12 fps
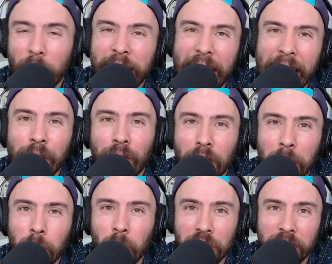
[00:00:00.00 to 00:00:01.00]
Where I came
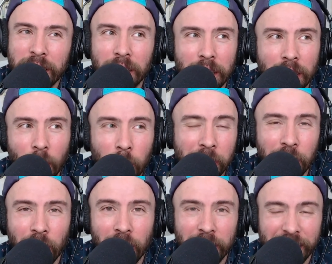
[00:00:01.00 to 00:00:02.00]
from, which is uh, closer
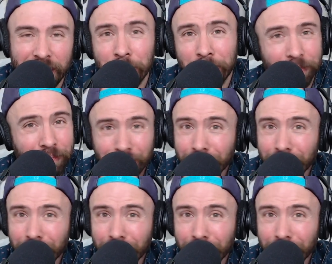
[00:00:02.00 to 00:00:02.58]
to Austin,